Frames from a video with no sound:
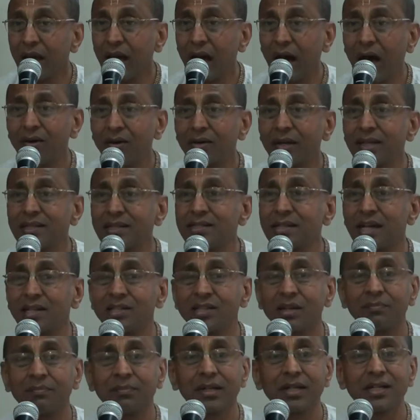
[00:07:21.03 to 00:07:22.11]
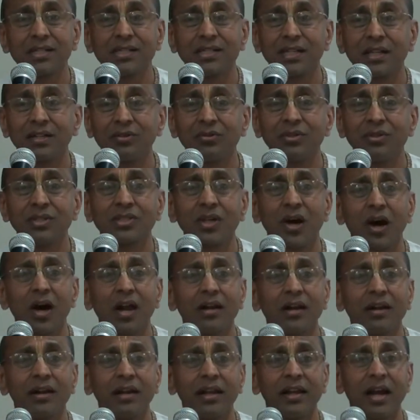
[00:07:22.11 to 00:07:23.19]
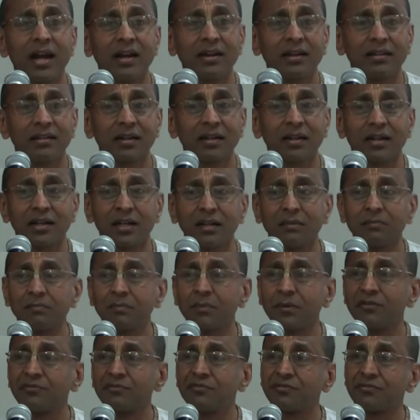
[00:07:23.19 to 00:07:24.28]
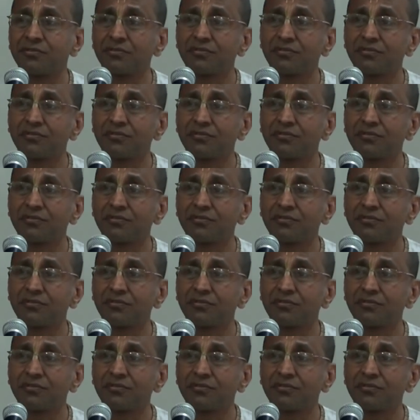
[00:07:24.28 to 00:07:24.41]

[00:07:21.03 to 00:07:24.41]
How can such a person who is already under the grip of